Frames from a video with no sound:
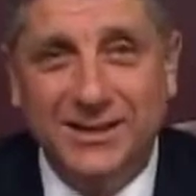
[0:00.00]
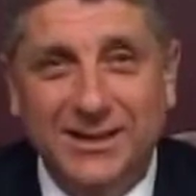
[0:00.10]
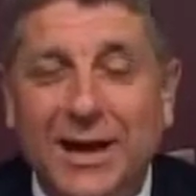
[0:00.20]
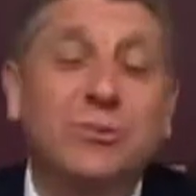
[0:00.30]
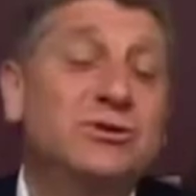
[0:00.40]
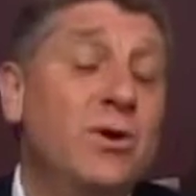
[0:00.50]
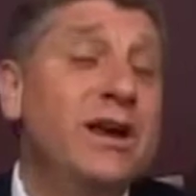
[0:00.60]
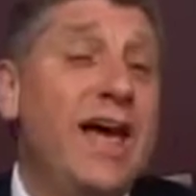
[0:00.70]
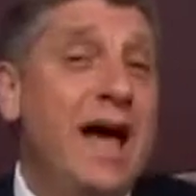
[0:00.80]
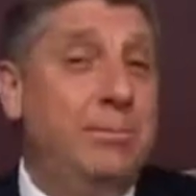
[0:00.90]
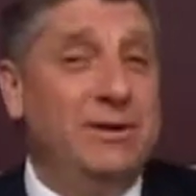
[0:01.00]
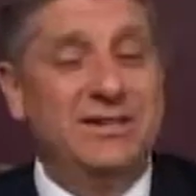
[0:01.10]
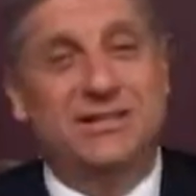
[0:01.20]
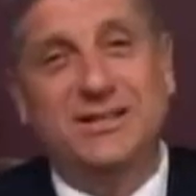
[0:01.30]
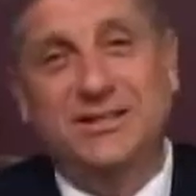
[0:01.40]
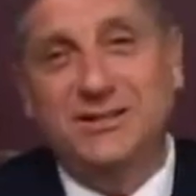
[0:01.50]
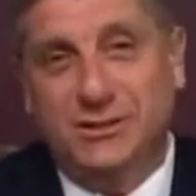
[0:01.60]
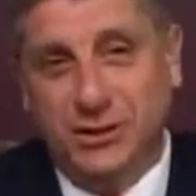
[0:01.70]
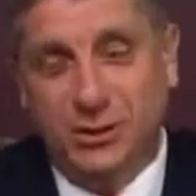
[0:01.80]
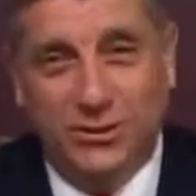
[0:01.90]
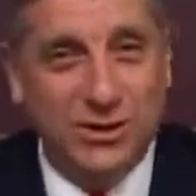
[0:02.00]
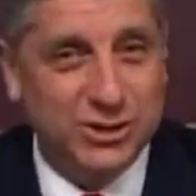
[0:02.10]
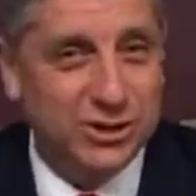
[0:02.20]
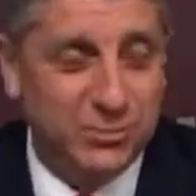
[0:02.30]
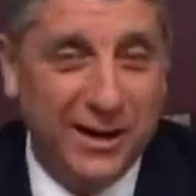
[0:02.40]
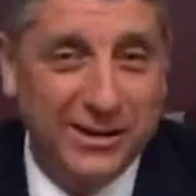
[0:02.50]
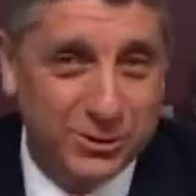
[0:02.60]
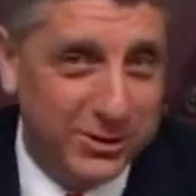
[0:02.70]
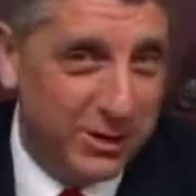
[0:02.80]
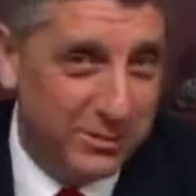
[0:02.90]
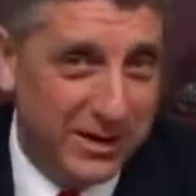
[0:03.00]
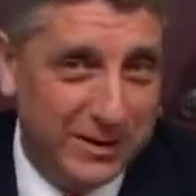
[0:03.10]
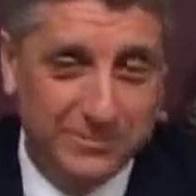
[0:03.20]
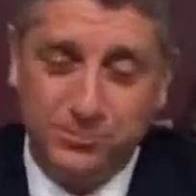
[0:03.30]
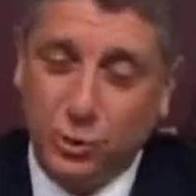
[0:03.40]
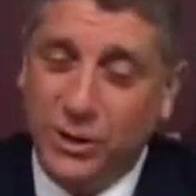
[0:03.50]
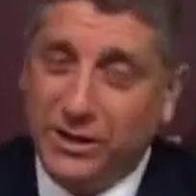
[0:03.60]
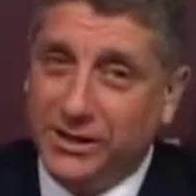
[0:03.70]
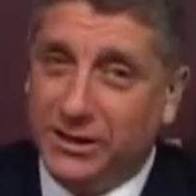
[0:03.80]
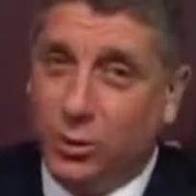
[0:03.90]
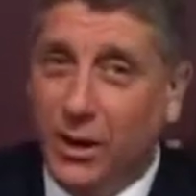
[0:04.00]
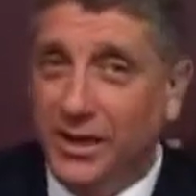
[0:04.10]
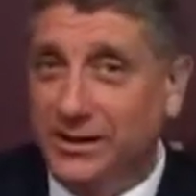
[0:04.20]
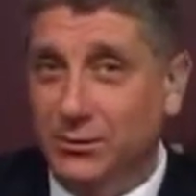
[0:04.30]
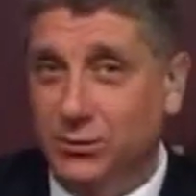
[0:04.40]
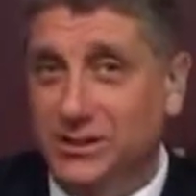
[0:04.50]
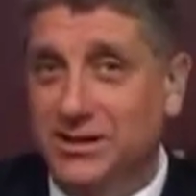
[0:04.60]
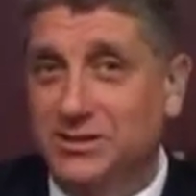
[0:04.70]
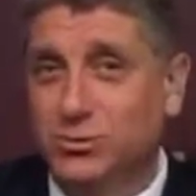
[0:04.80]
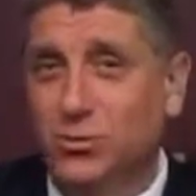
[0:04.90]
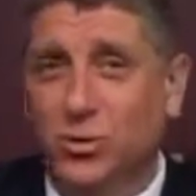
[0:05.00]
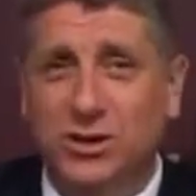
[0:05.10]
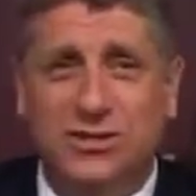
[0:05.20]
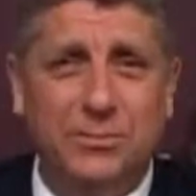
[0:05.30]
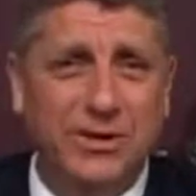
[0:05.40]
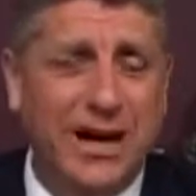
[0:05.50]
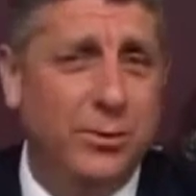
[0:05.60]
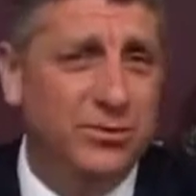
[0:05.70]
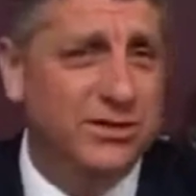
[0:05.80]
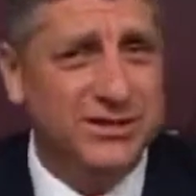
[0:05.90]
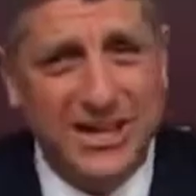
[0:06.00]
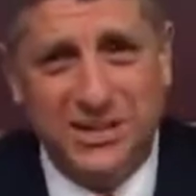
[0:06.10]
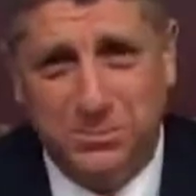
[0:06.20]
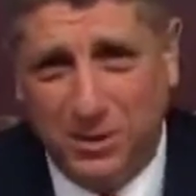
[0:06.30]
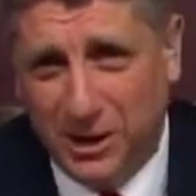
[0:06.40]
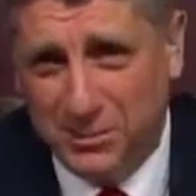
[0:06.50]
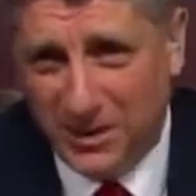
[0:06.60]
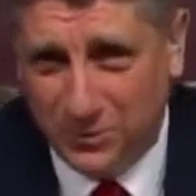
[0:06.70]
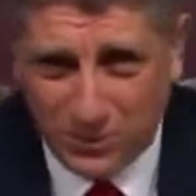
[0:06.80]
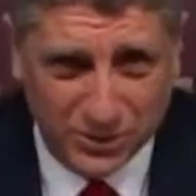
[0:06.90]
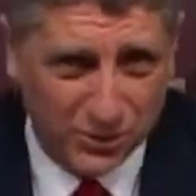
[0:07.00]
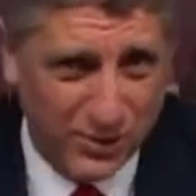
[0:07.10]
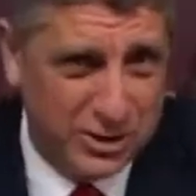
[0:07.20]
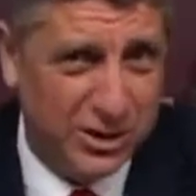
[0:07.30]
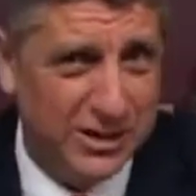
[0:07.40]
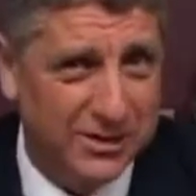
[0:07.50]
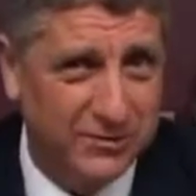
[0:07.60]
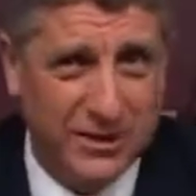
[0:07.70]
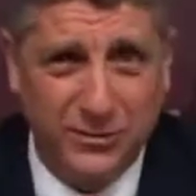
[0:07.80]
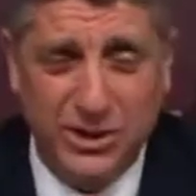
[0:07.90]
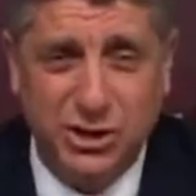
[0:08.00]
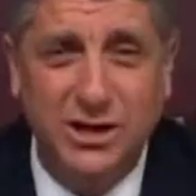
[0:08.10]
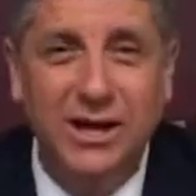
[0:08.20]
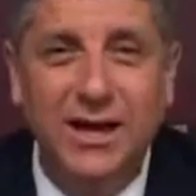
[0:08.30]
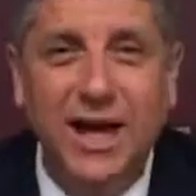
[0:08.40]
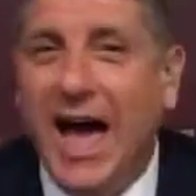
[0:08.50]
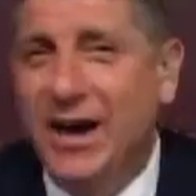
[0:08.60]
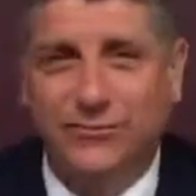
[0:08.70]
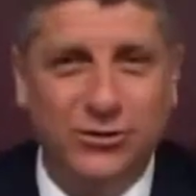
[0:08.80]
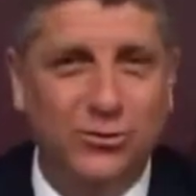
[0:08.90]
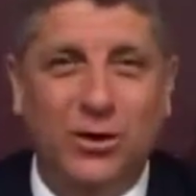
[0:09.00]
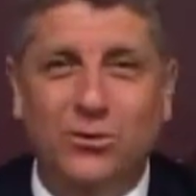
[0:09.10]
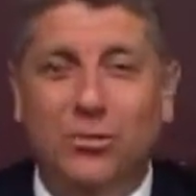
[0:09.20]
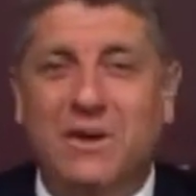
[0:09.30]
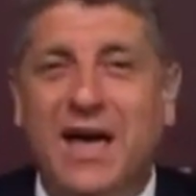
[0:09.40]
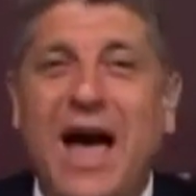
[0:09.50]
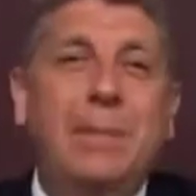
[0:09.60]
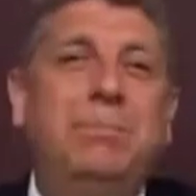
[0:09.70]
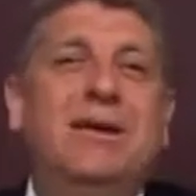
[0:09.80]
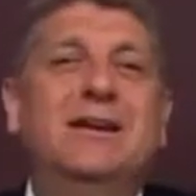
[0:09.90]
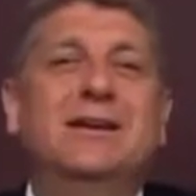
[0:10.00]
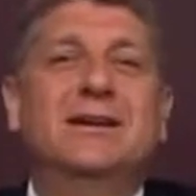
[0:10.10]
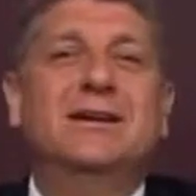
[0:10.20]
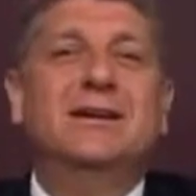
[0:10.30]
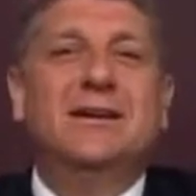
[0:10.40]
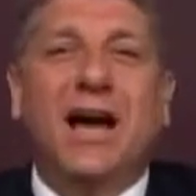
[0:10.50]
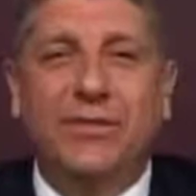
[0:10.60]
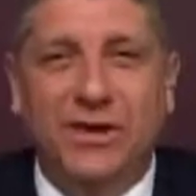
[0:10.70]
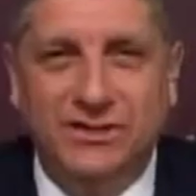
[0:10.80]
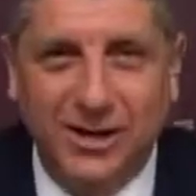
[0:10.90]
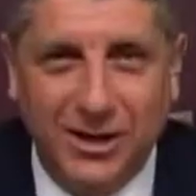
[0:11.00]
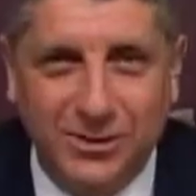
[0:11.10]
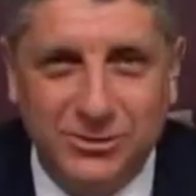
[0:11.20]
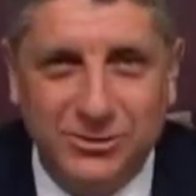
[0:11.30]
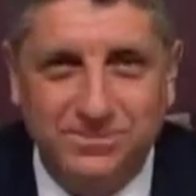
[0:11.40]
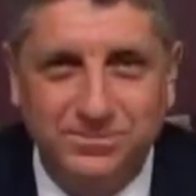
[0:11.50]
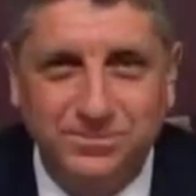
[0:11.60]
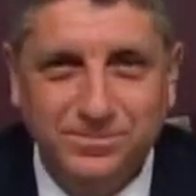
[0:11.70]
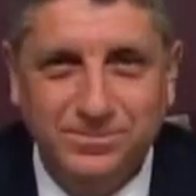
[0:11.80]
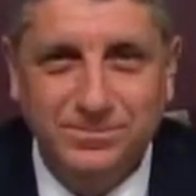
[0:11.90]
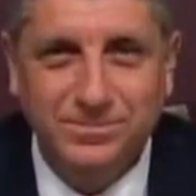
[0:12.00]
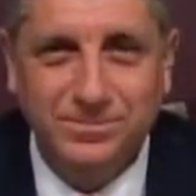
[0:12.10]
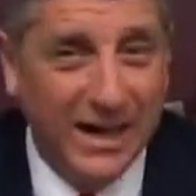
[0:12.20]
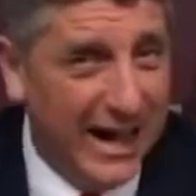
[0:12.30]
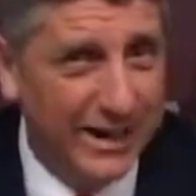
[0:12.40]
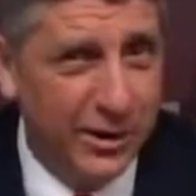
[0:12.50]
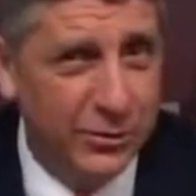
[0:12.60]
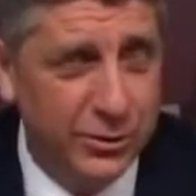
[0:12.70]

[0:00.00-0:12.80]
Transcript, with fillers: And what's going to happen is that these dear Russian spies are going to be quickly and quietly released. We'll work something out with the State Department and with the Russian Confederation. Everyone will be happy, and thus it goes. On other